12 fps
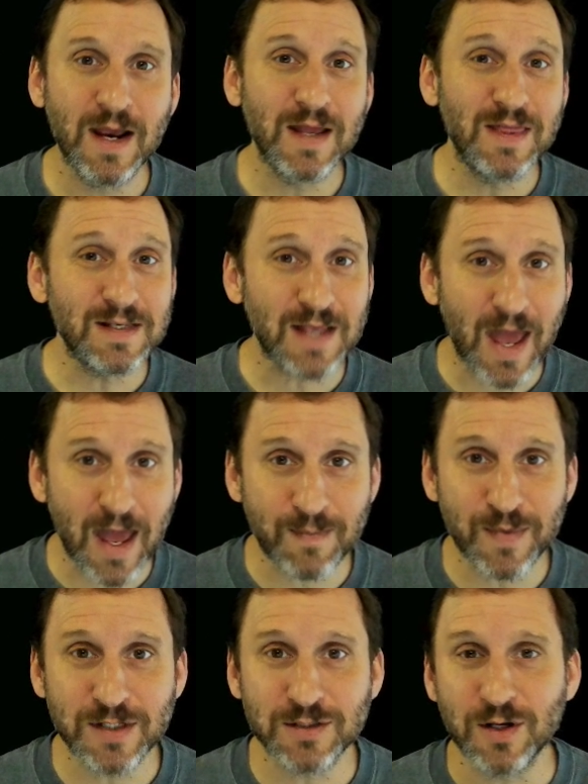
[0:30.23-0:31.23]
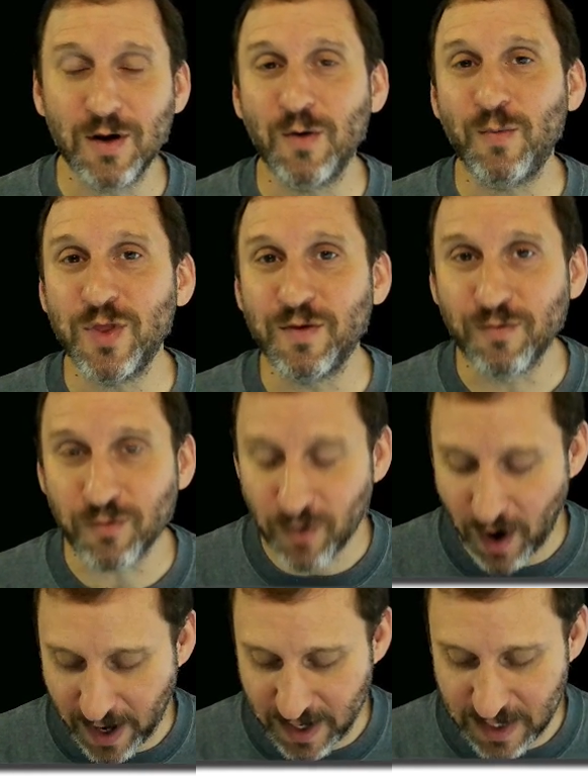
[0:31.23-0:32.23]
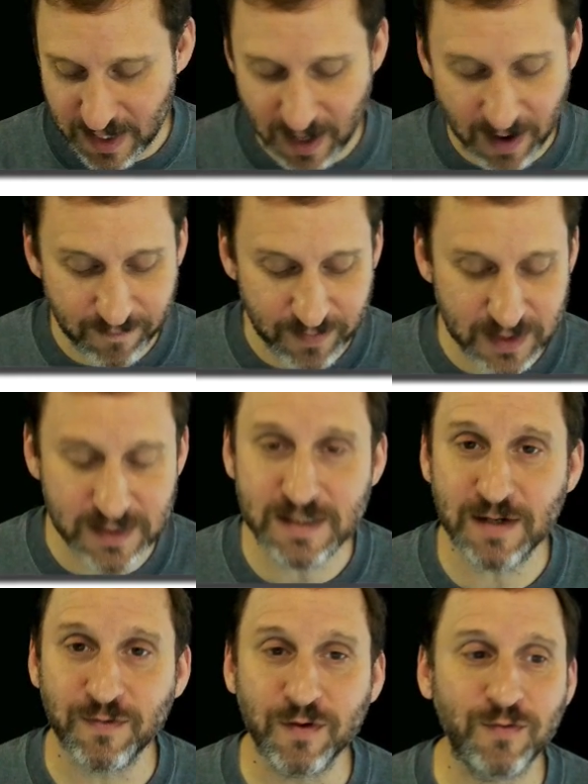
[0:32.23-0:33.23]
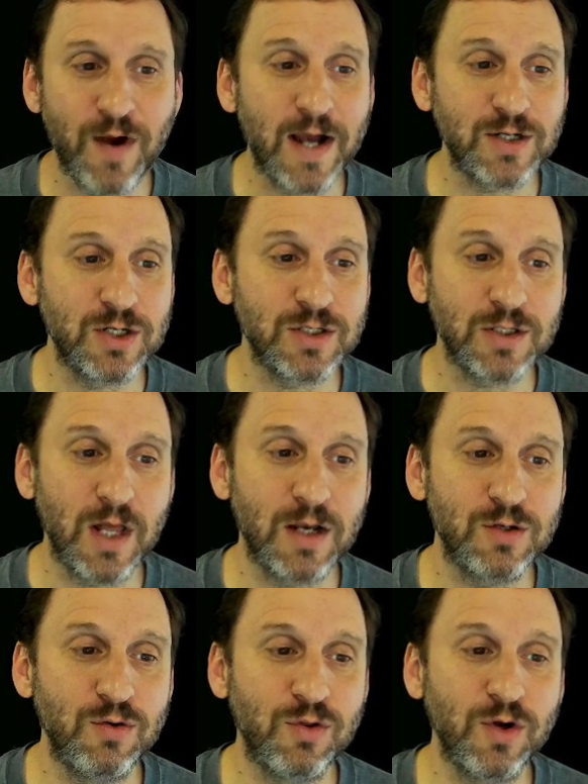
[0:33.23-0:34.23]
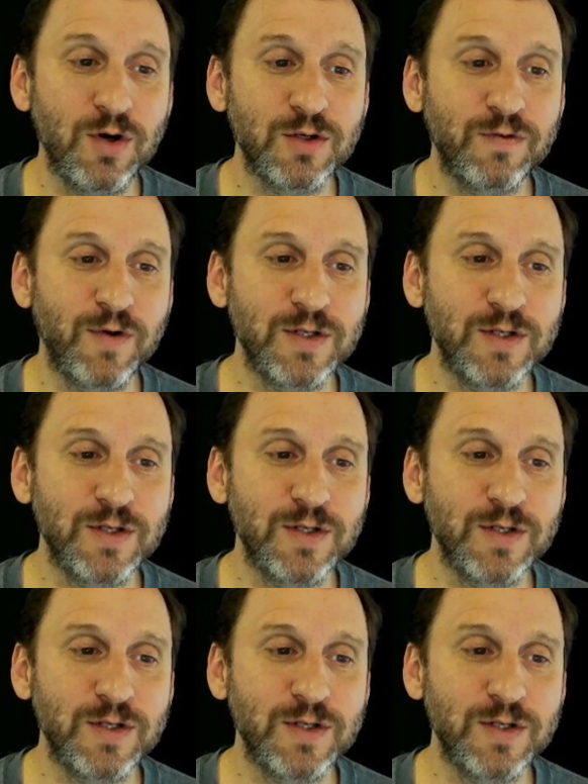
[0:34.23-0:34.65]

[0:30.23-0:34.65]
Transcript: And this happens with a variety of different fractions, like two thirds, for